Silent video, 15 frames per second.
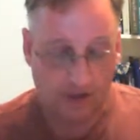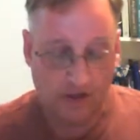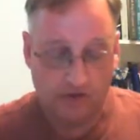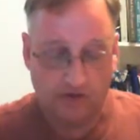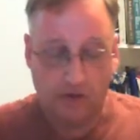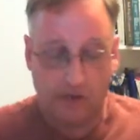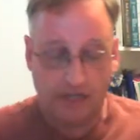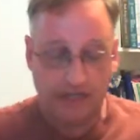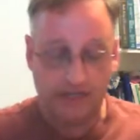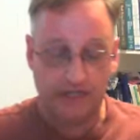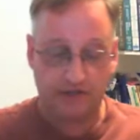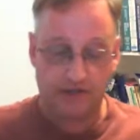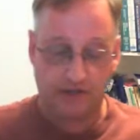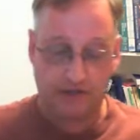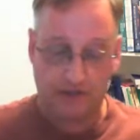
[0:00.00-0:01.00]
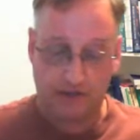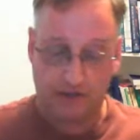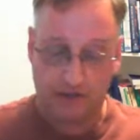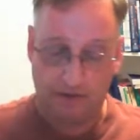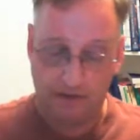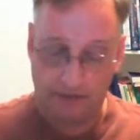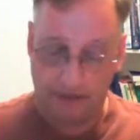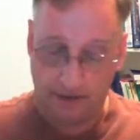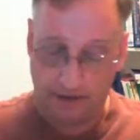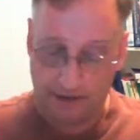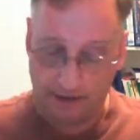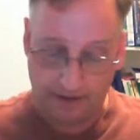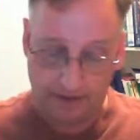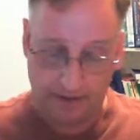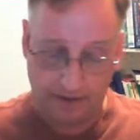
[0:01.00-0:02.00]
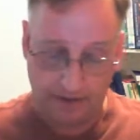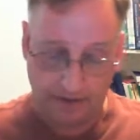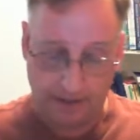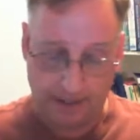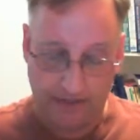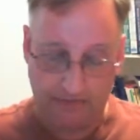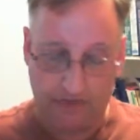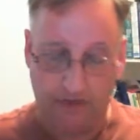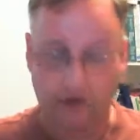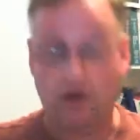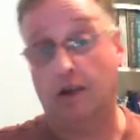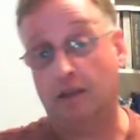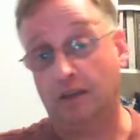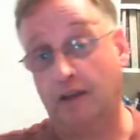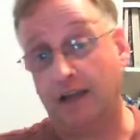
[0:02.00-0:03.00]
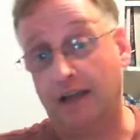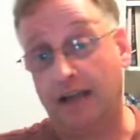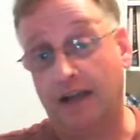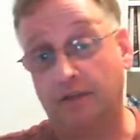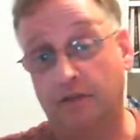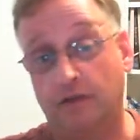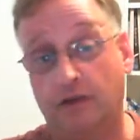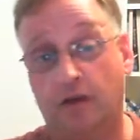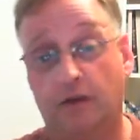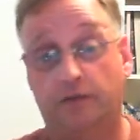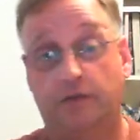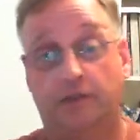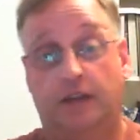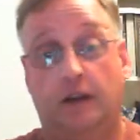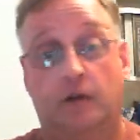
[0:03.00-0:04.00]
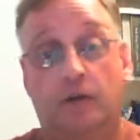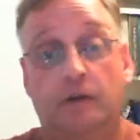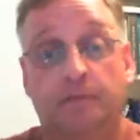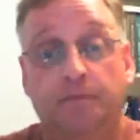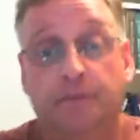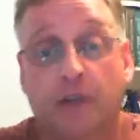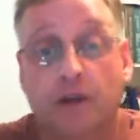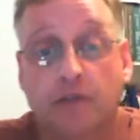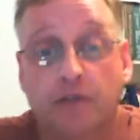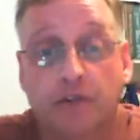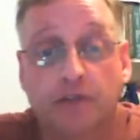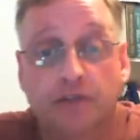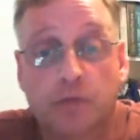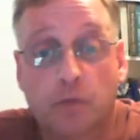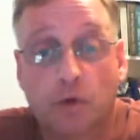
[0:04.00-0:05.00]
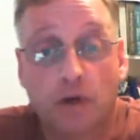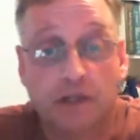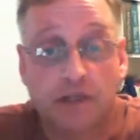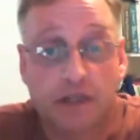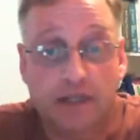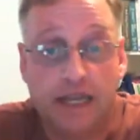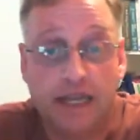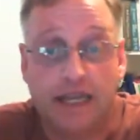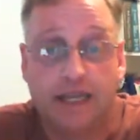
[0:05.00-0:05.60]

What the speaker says: So in addition, I have an online office hour on Thursday mornings at 10